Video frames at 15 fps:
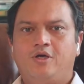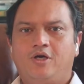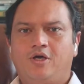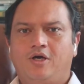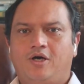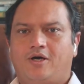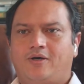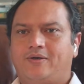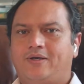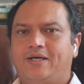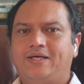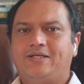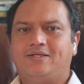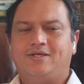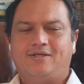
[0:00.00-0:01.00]
All
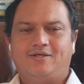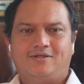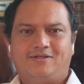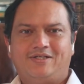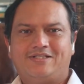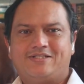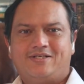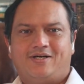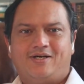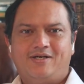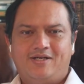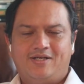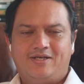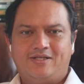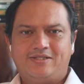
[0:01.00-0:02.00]
right, let's start
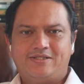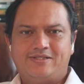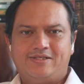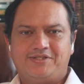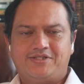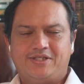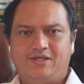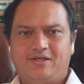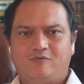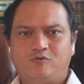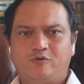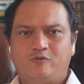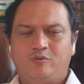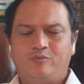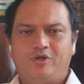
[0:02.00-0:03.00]
another session. We
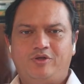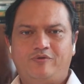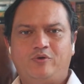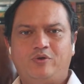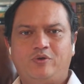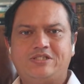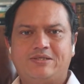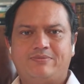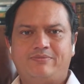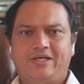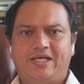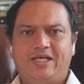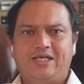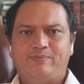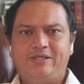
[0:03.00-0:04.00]
will be reviewing some
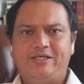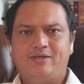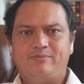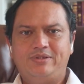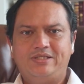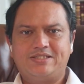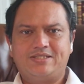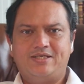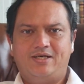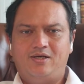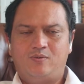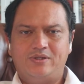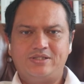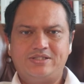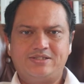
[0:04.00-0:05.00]
NBME style
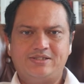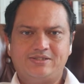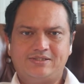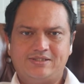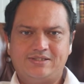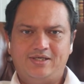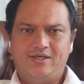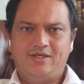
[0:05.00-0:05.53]
questions.